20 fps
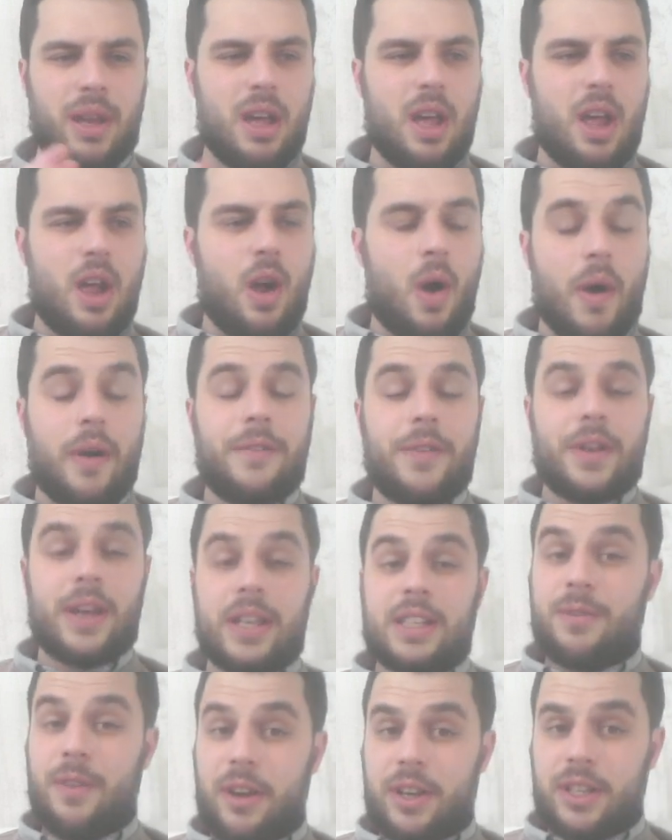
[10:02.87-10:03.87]
And I think
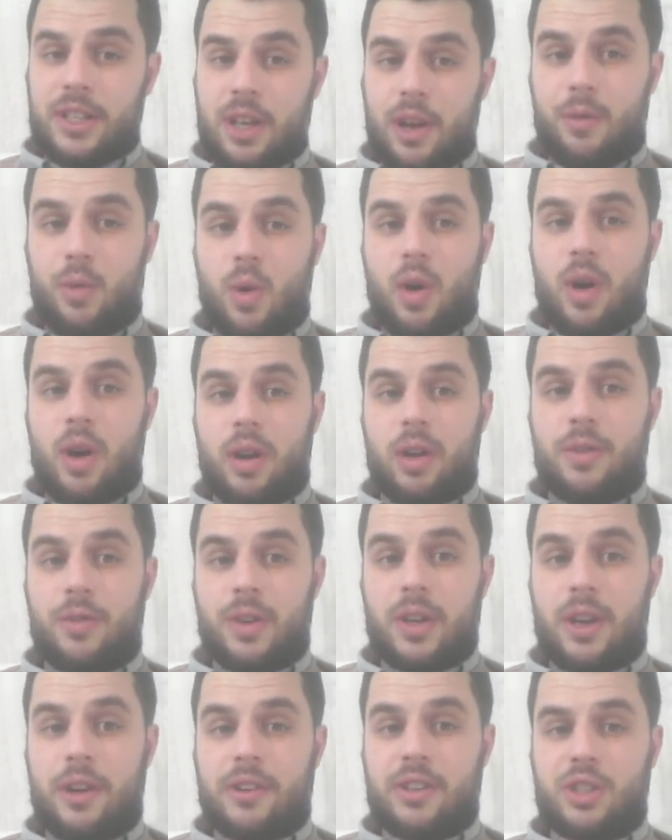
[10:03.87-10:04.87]
it's very tough work
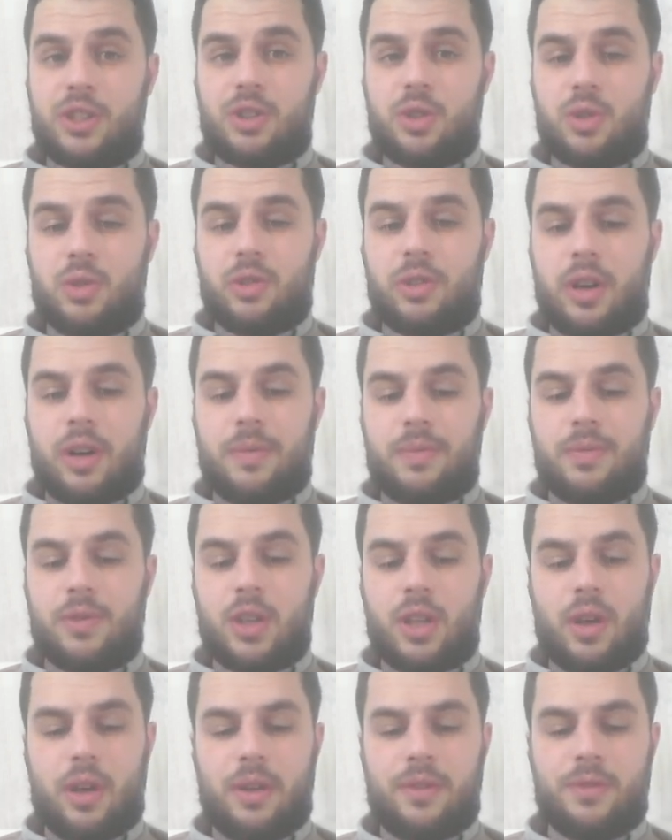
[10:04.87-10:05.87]
for Dereck Chisora.
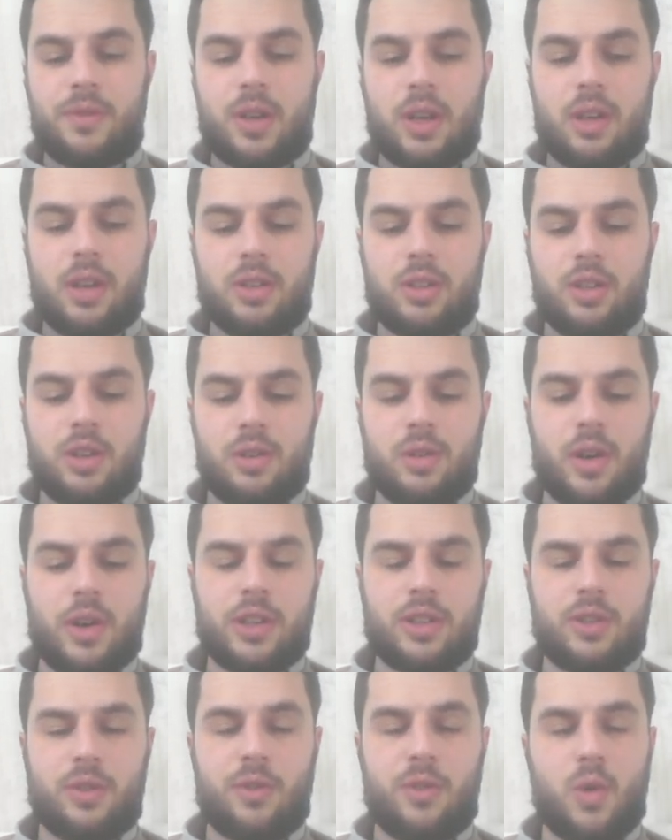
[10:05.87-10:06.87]
You know, if the two
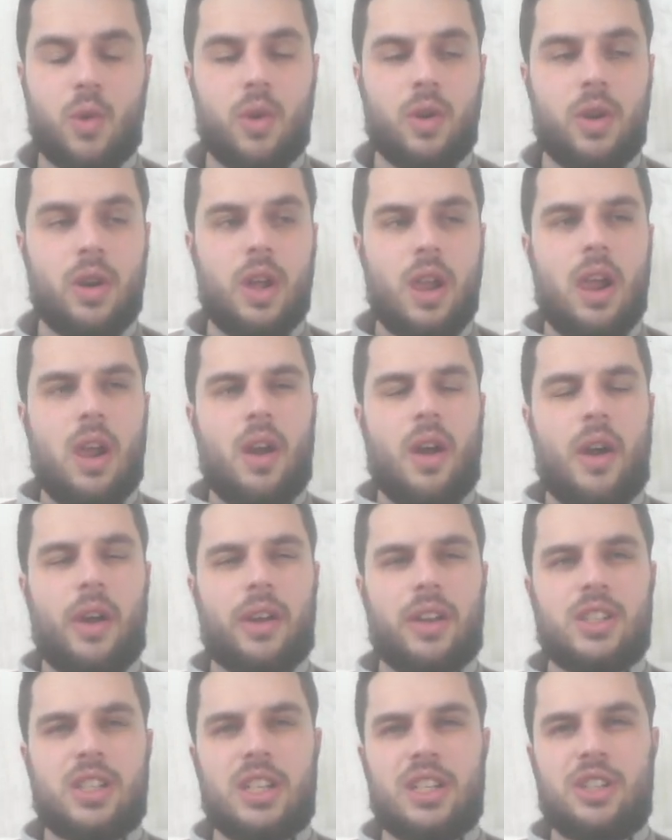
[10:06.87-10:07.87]
guys fought, I
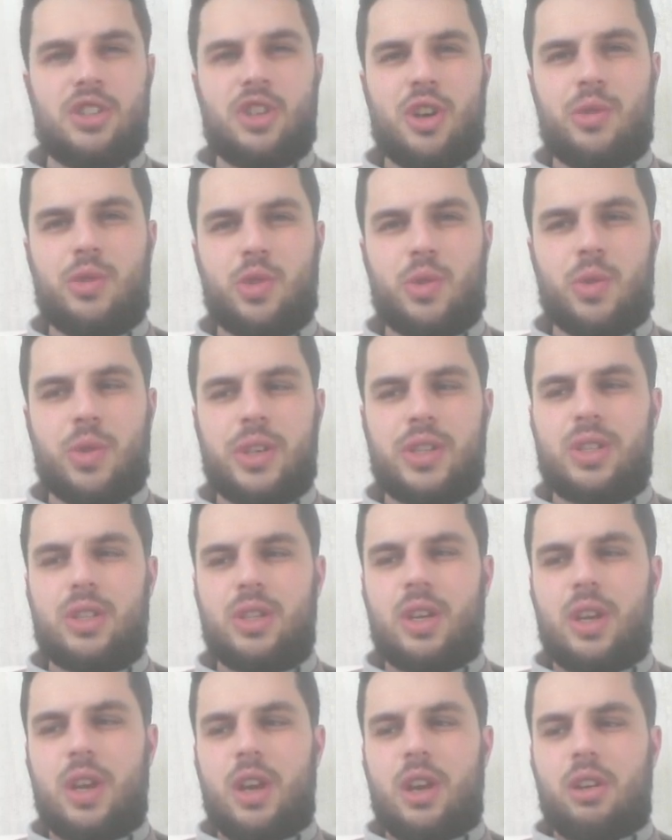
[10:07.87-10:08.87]
could see Joe
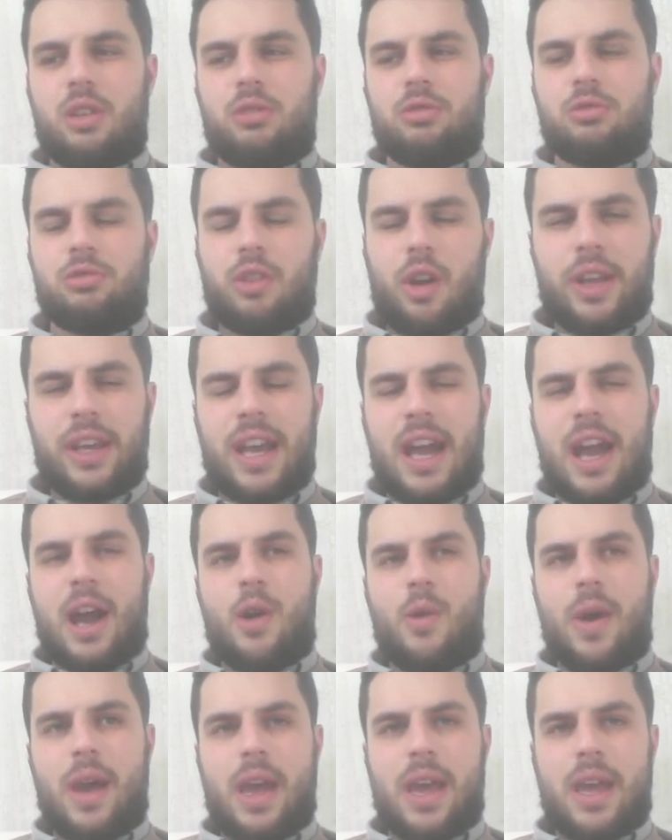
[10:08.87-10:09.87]
Joyce running
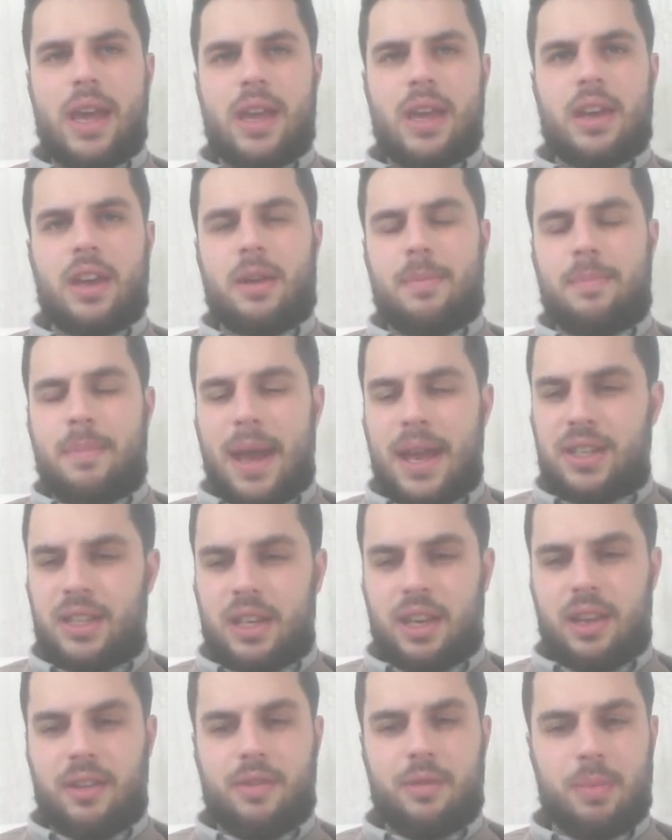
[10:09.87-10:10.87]
out a
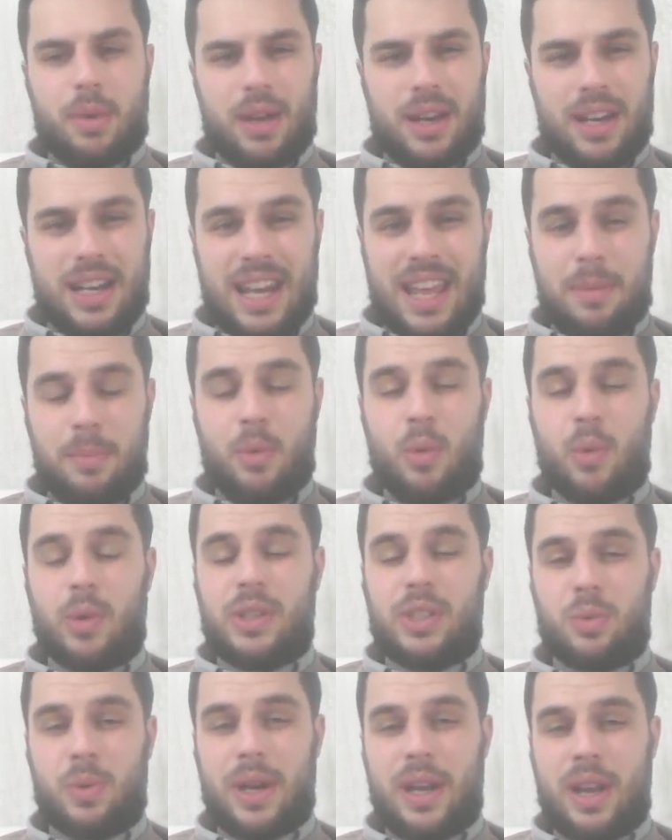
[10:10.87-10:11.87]
competitive but clear
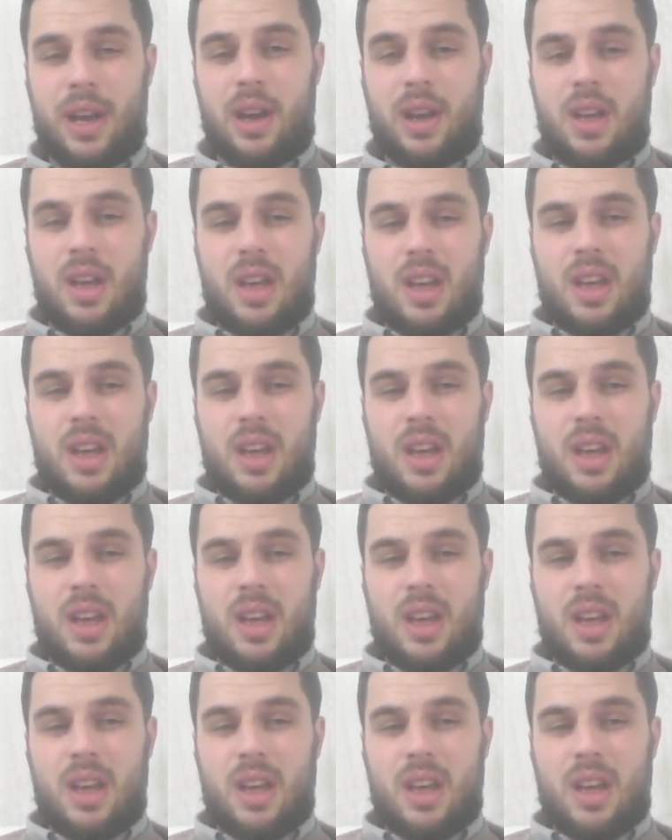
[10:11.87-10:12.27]
points winner.